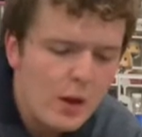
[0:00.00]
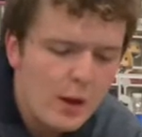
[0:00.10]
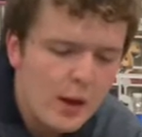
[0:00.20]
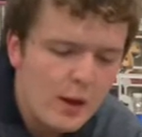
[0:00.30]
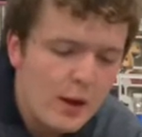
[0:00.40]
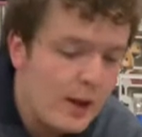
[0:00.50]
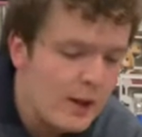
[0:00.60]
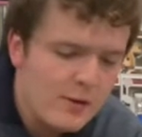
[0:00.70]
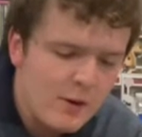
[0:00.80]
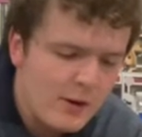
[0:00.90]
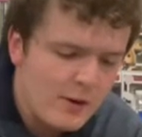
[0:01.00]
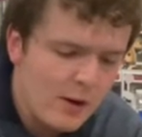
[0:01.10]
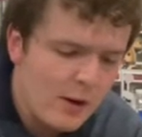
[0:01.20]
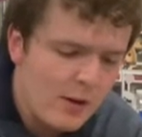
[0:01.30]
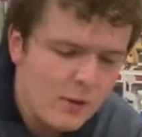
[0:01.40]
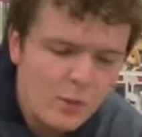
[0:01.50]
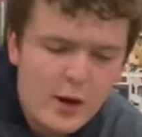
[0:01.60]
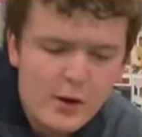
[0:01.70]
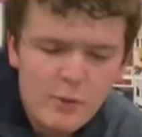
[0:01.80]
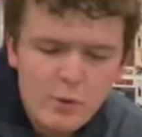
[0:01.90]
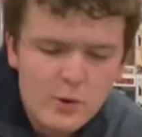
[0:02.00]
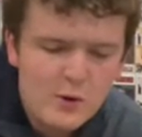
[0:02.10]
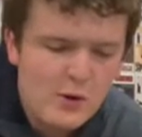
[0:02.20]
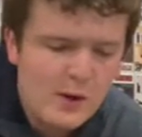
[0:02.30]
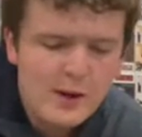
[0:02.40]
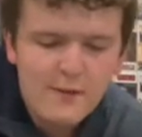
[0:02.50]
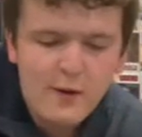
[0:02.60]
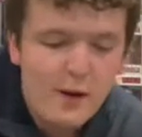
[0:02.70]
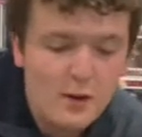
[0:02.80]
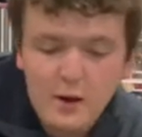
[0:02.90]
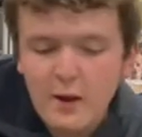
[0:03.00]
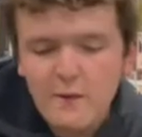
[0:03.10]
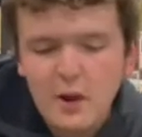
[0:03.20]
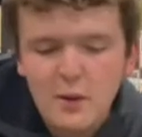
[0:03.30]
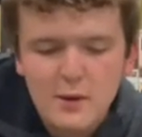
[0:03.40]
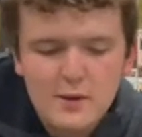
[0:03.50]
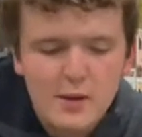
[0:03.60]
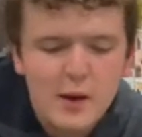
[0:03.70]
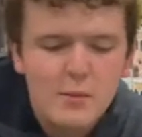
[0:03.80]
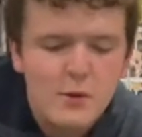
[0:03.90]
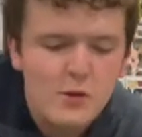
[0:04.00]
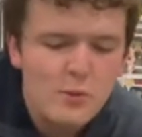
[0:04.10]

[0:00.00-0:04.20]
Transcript: And I love every song. The rock and roll music, I'll Follow the Sun, Mr.